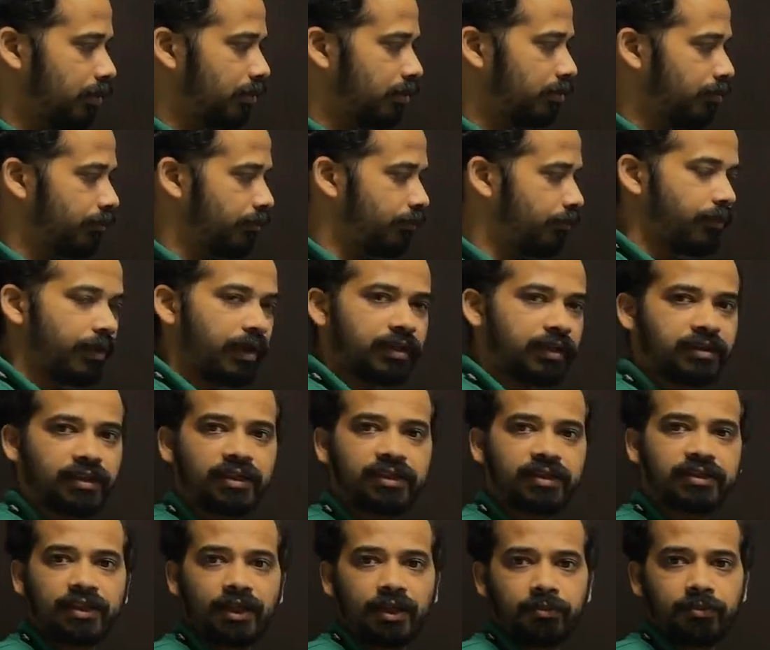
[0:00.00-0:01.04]
further
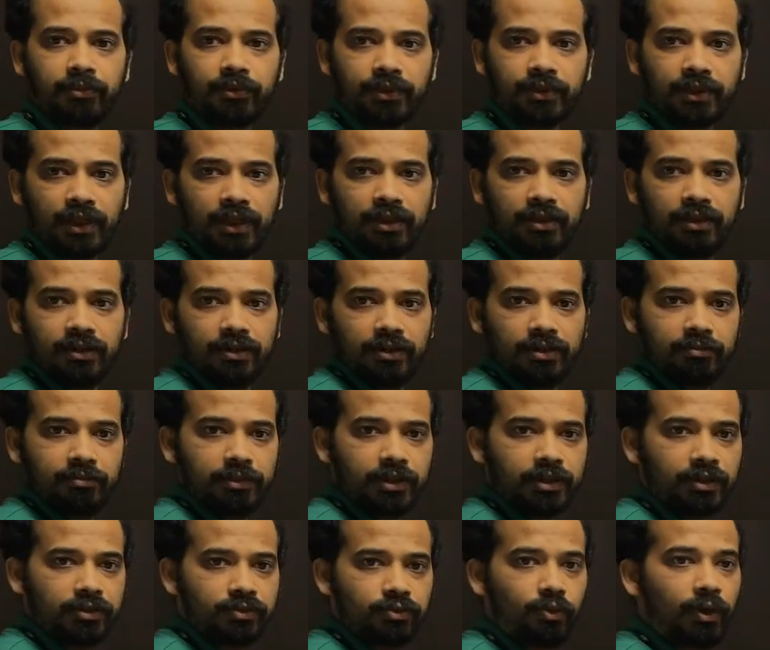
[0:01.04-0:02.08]
step. Okay,
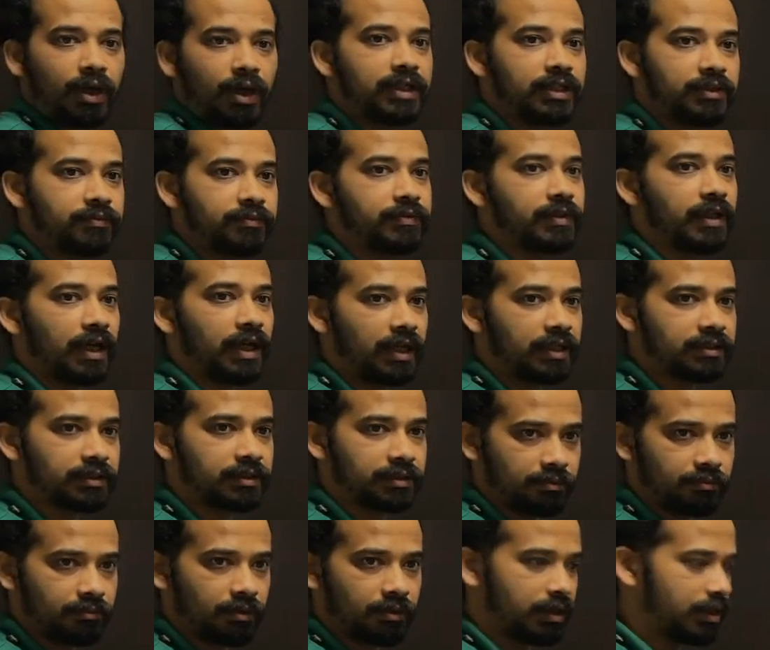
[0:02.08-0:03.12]
because what if they ask
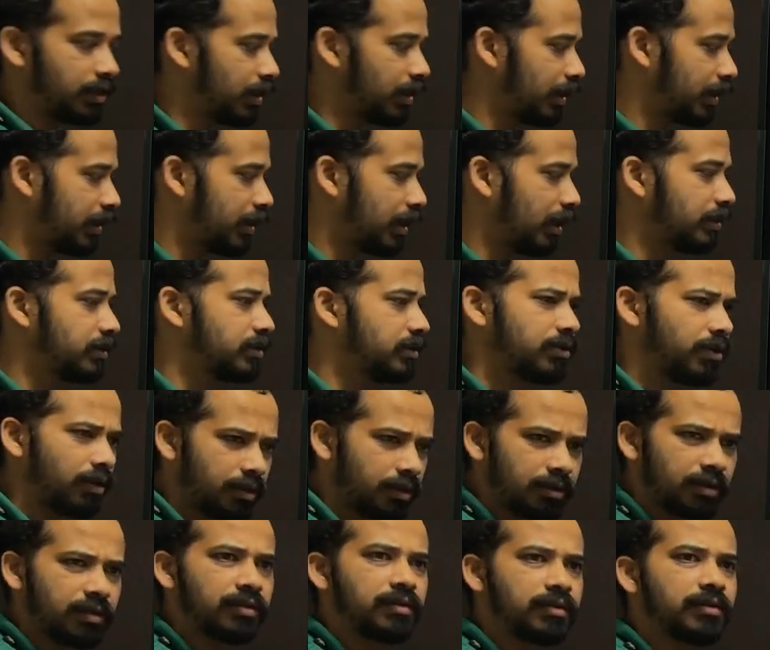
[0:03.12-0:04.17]
what is the Lagrangian
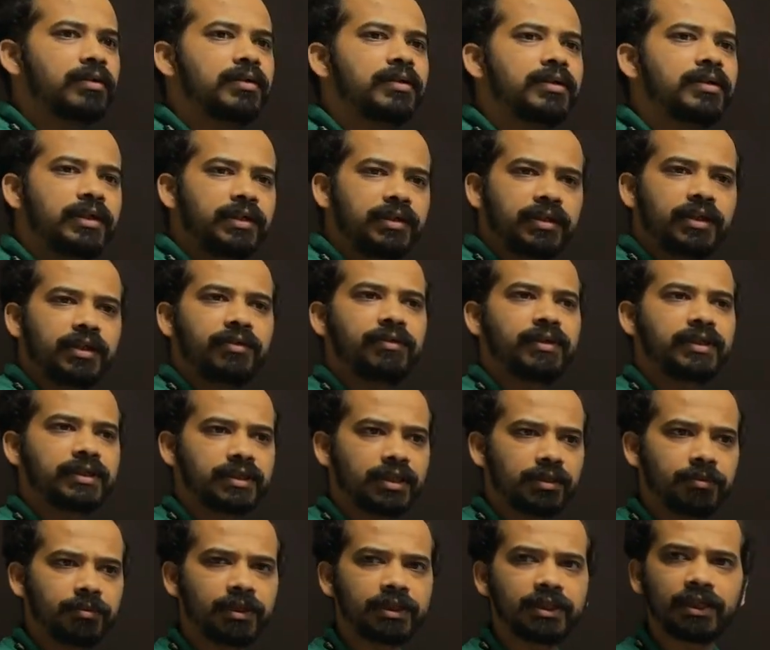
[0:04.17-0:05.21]
or they giving
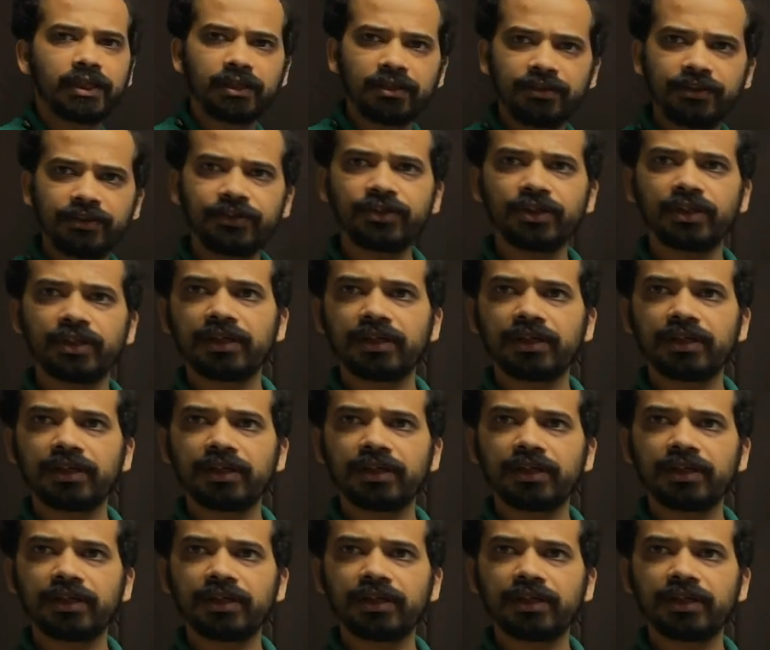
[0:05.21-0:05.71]
some other initial